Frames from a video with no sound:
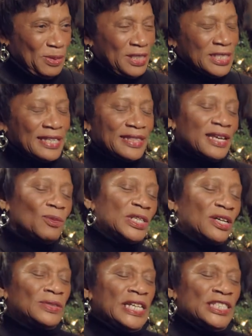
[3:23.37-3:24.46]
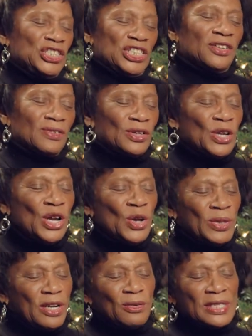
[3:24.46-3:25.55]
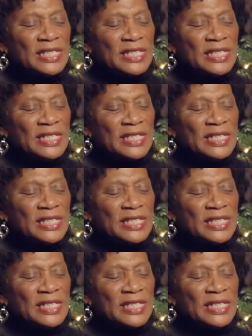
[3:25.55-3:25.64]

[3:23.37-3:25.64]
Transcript: because I think in general, we don't